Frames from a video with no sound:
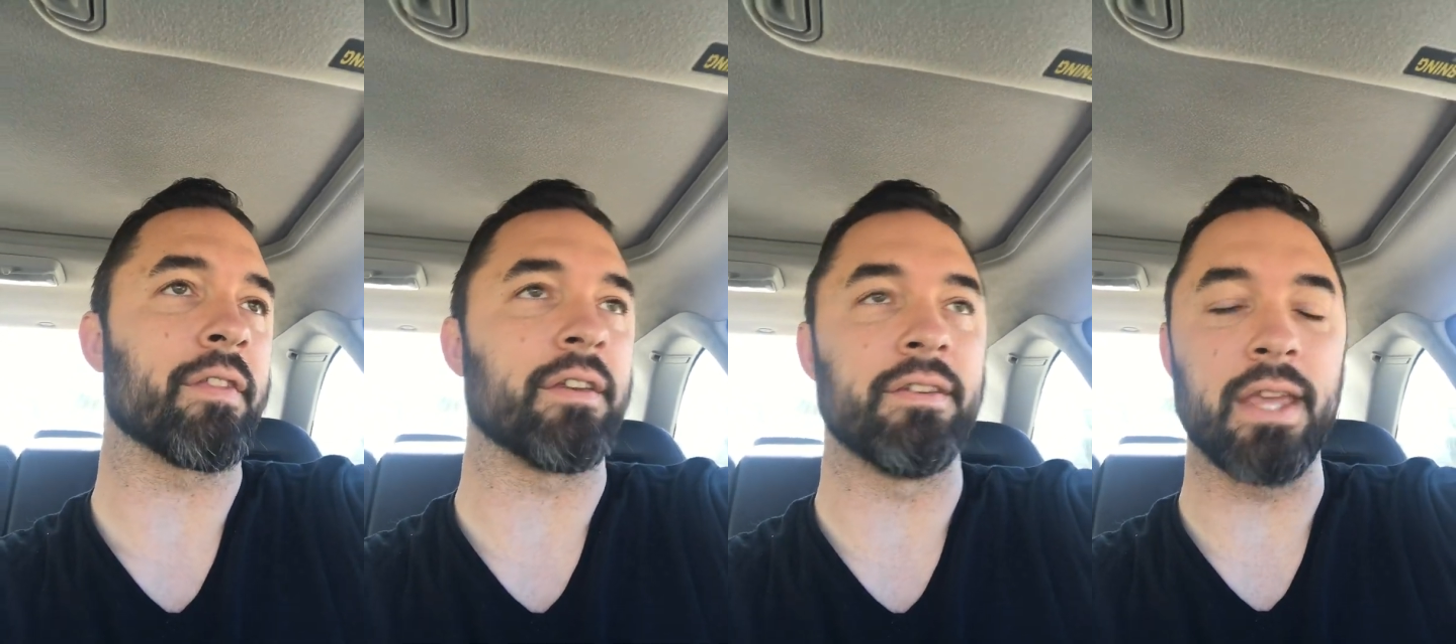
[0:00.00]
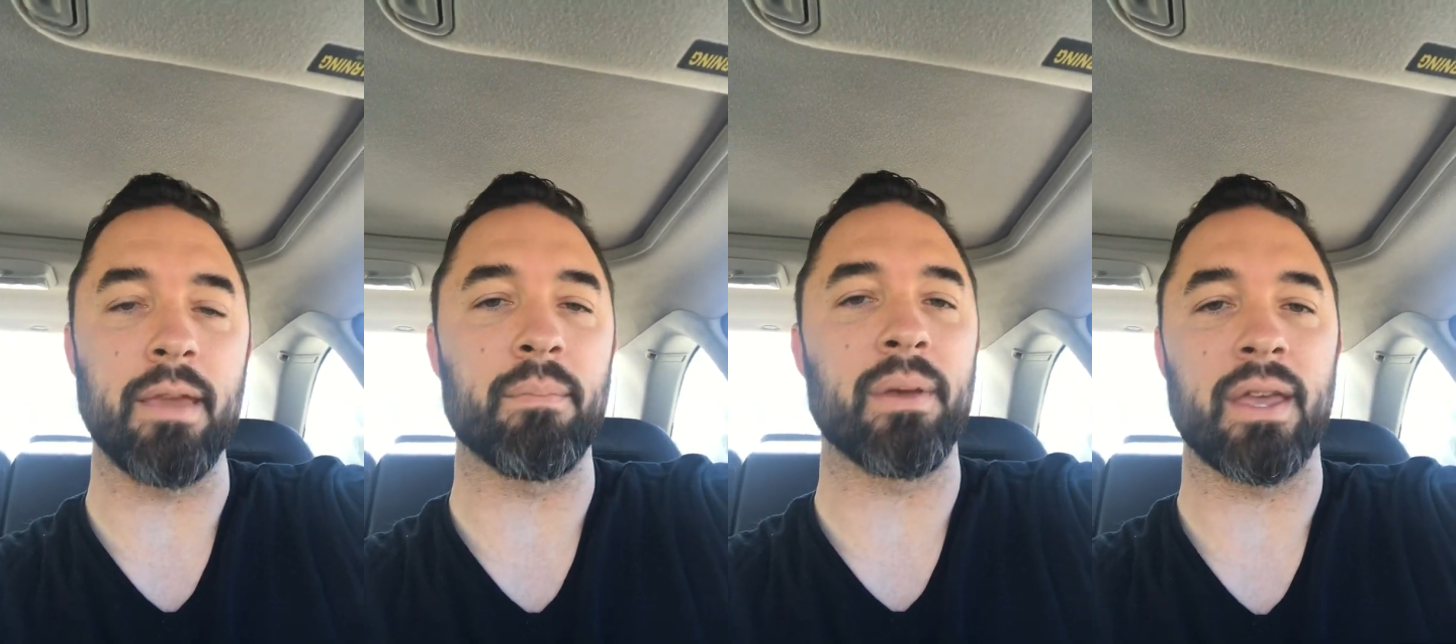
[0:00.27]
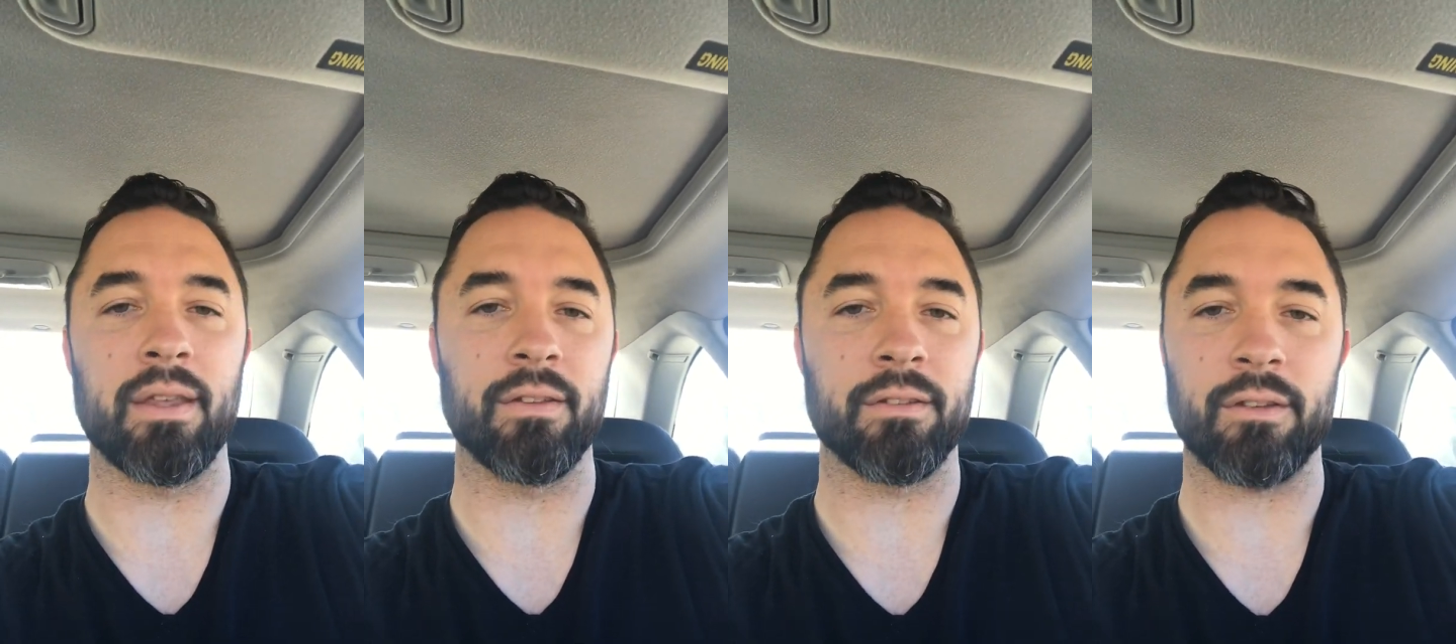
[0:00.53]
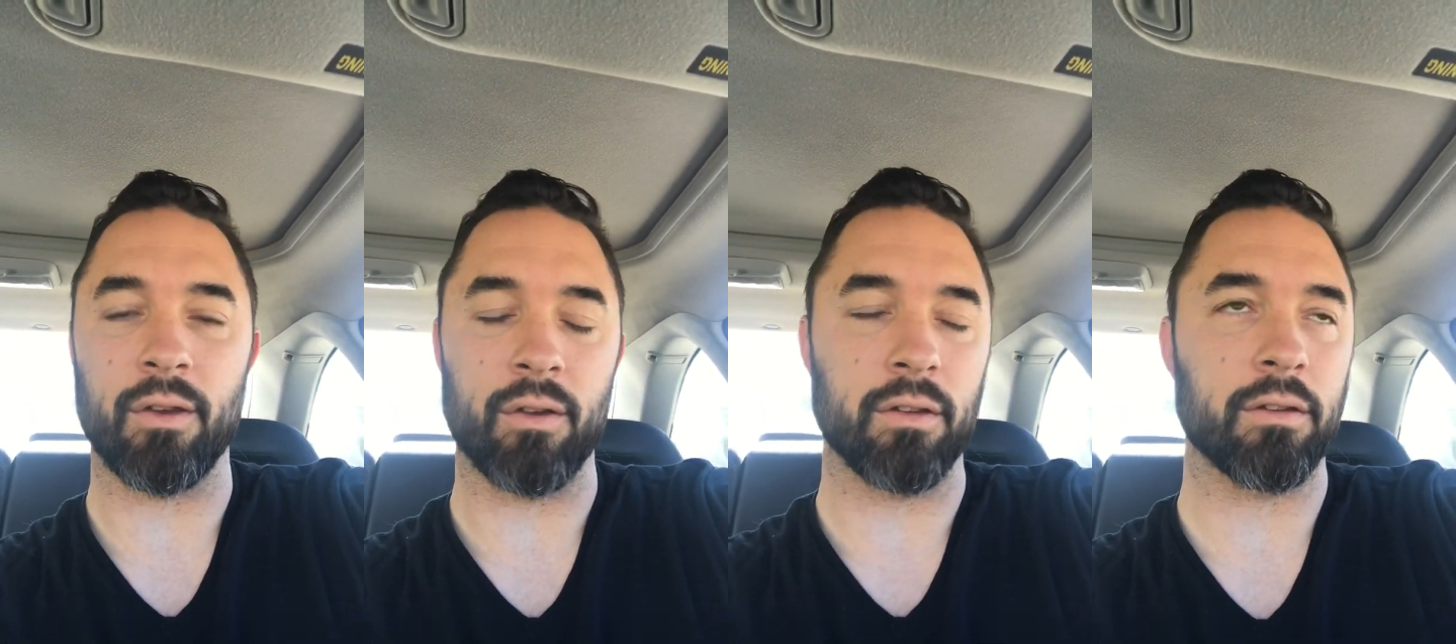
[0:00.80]
deep end,
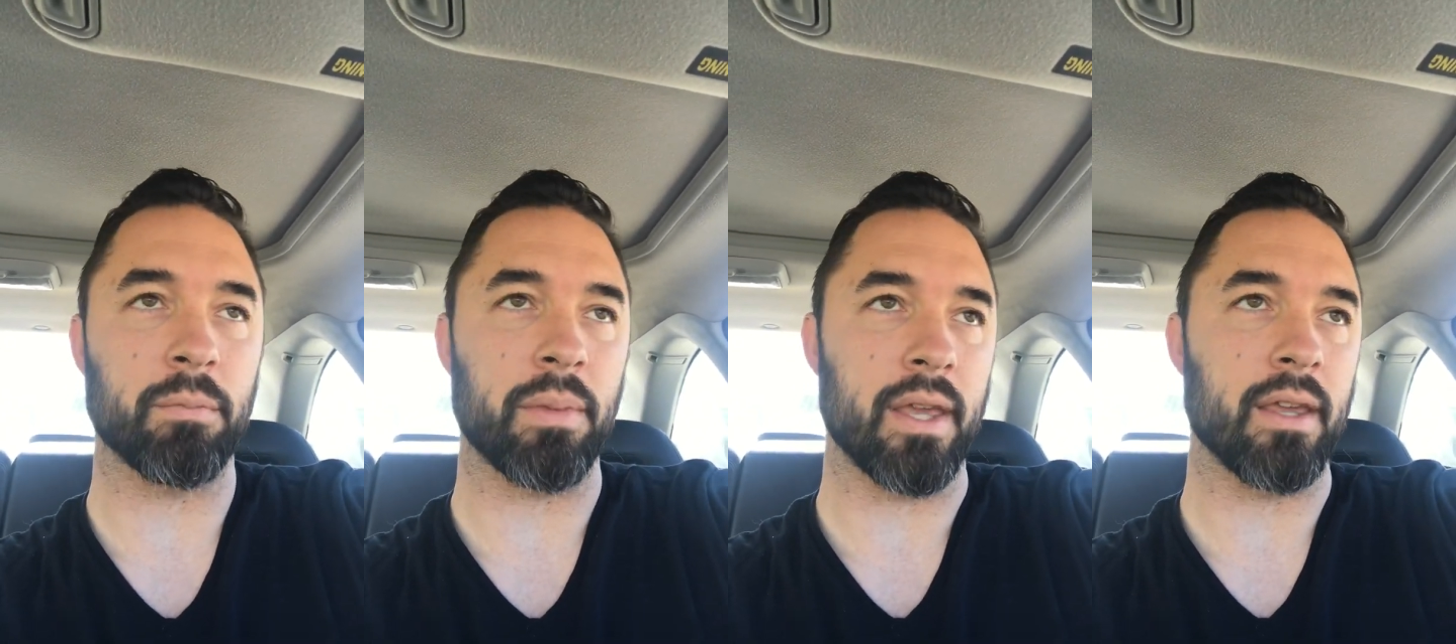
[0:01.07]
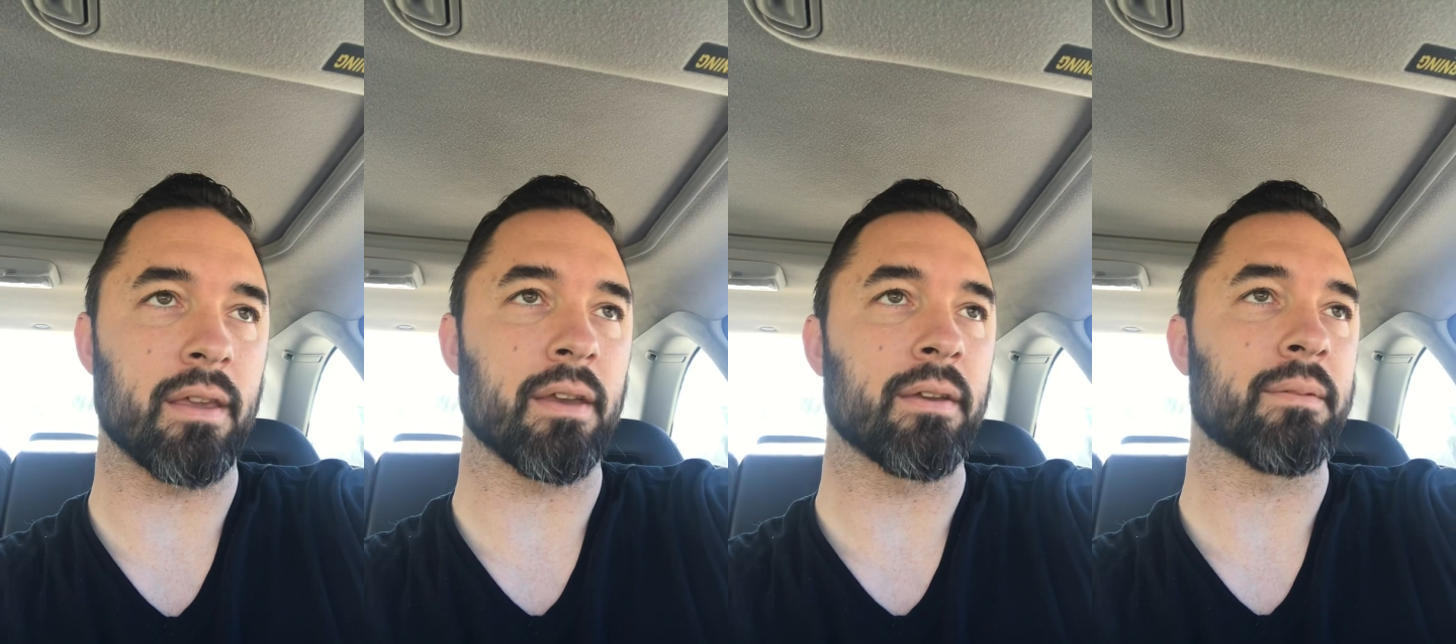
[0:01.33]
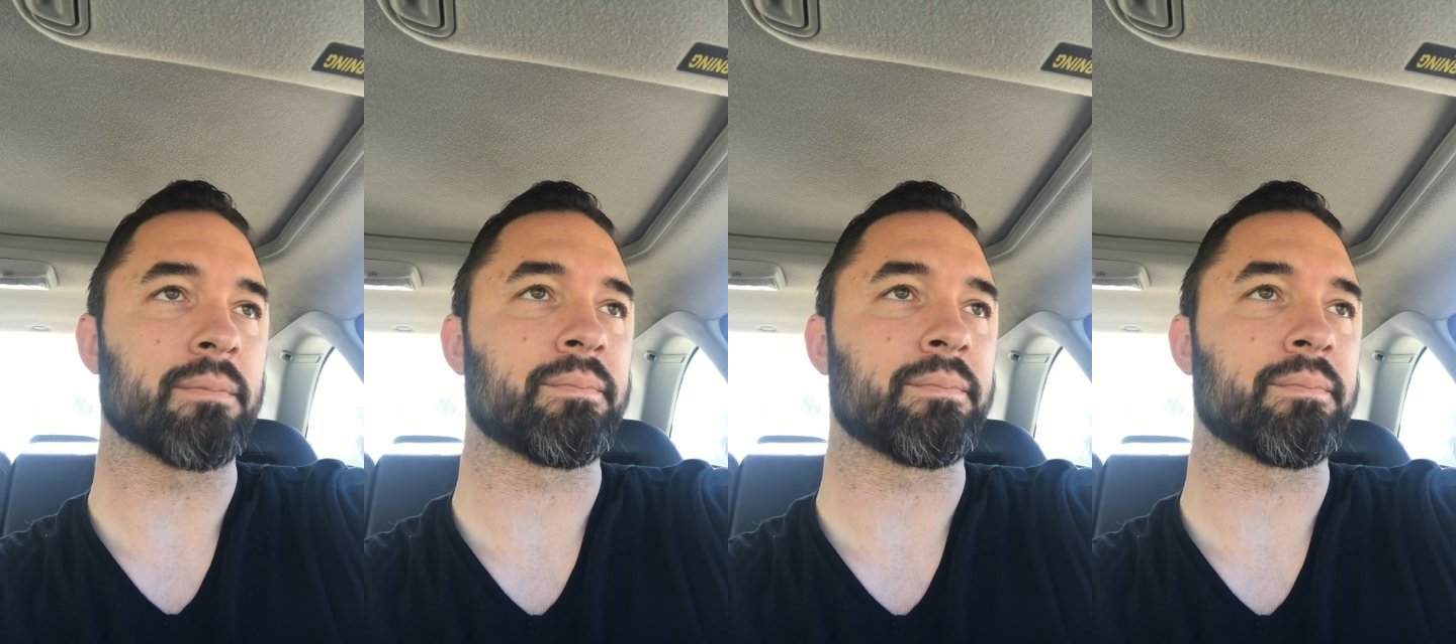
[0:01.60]
so to speak,